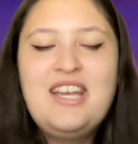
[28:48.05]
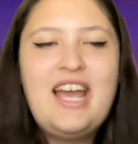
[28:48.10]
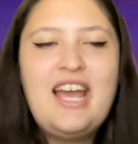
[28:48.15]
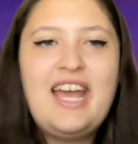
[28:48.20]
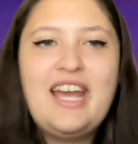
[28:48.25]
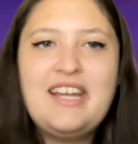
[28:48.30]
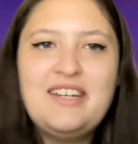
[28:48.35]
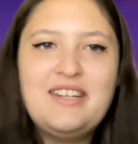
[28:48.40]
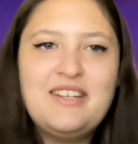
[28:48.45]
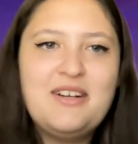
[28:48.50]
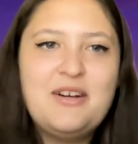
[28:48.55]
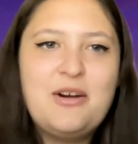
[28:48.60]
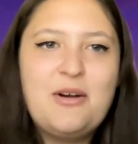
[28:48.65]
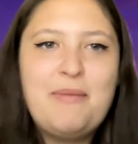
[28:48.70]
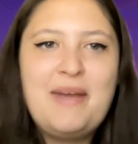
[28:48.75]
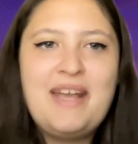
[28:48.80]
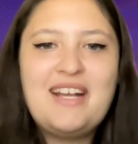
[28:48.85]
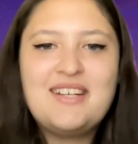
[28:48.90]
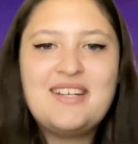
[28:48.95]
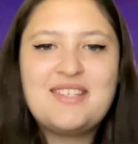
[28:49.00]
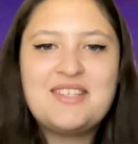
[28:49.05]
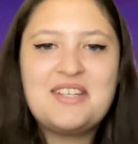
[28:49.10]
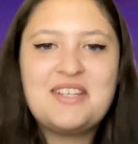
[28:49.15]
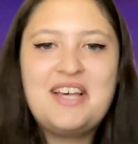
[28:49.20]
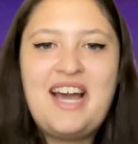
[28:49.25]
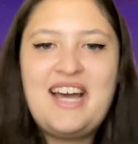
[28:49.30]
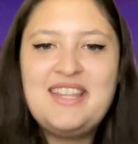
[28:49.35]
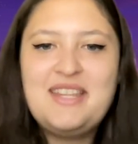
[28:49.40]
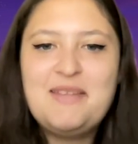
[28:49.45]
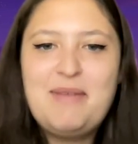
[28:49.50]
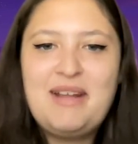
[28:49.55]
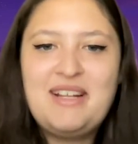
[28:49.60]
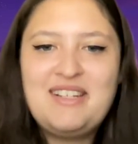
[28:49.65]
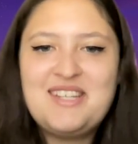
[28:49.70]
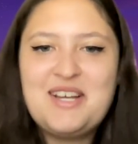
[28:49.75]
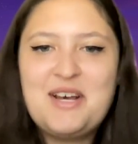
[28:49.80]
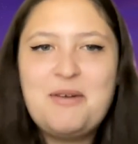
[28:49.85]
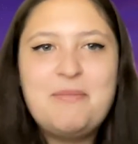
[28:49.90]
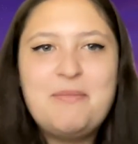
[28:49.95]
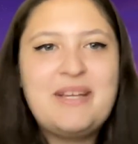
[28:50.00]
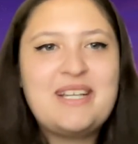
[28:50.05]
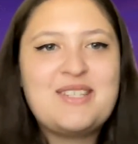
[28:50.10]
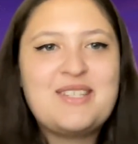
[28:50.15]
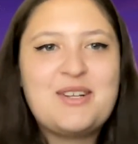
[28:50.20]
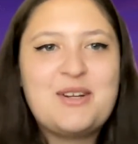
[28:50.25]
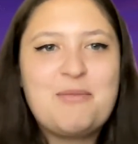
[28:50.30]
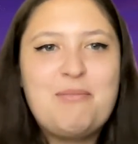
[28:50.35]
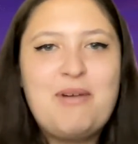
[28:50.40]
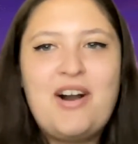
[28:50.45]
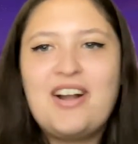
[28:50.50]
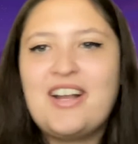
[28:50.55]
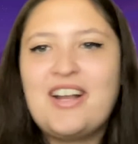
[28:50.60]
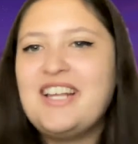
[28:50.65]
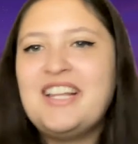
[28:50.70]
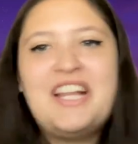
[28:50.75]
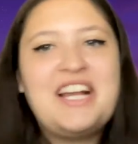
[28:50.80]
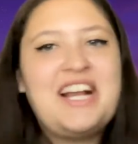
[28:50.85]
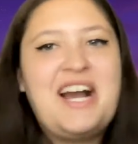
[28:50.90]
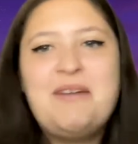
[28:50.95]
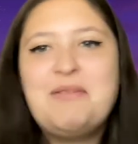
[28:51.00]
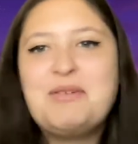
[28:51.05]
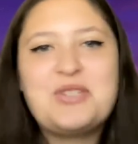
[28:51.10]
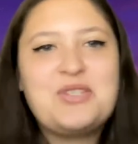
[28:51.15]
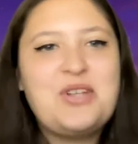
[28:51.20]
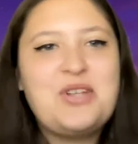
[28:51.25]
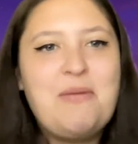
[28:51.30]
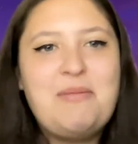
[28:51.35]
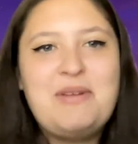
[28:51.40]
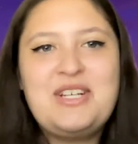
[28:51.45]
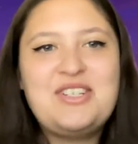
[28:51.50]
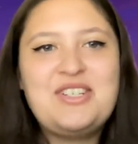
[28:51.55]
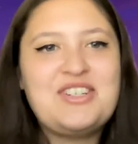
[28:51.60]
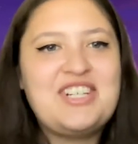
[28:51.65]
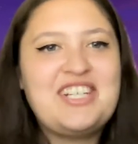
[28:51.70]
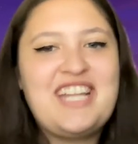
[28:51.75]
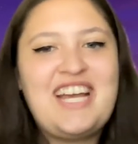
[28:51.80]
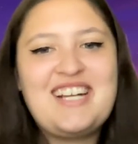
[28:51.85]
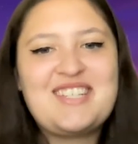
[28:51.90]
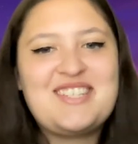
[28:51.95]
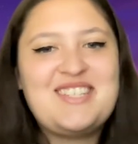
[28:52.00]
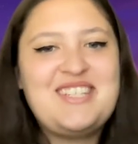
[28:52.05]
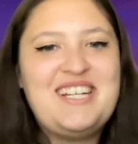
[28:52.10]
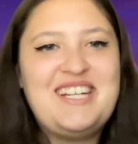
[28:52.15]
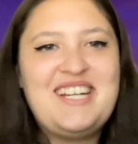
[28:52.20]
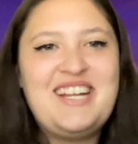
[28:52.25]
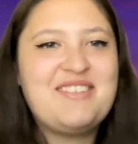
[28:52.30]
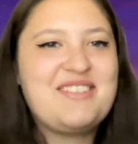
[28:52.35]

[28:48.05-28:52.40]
and Omega still had the Mantel mix in her pocket. Like, I was sobbing during that scene.